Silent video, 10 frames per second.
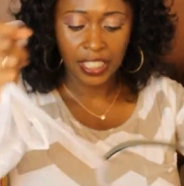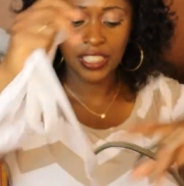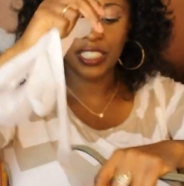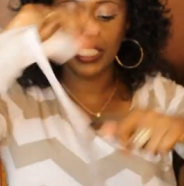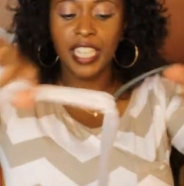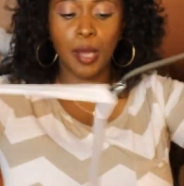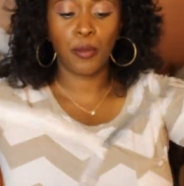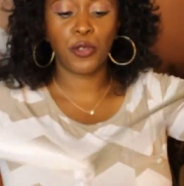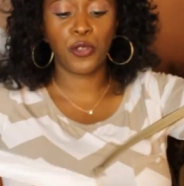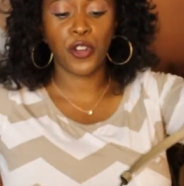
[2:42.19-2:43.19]
She's like,
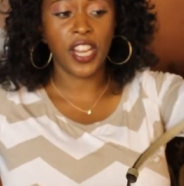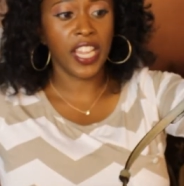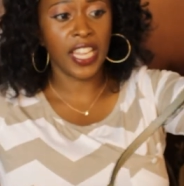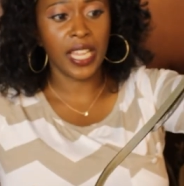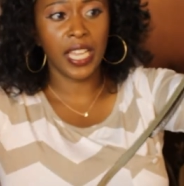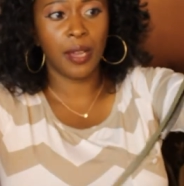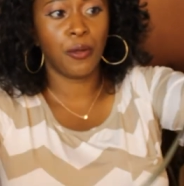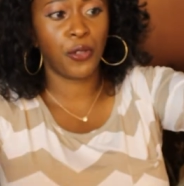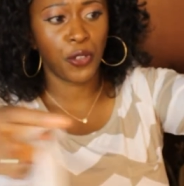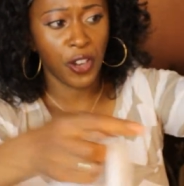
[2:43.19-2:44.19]
I'm free. I'm
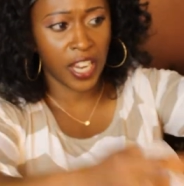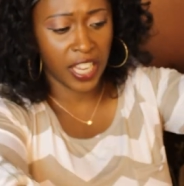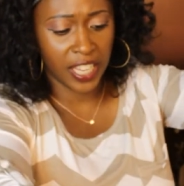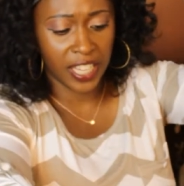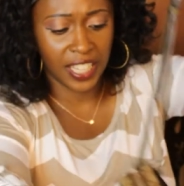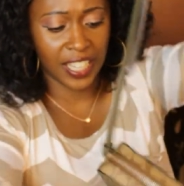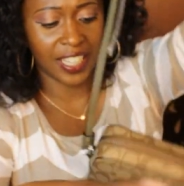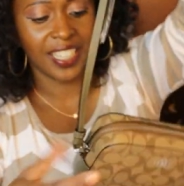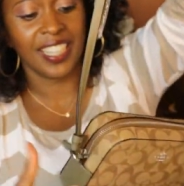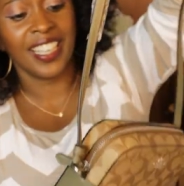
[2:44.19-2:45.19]

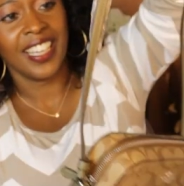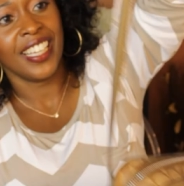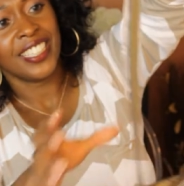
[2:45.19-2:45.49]
free.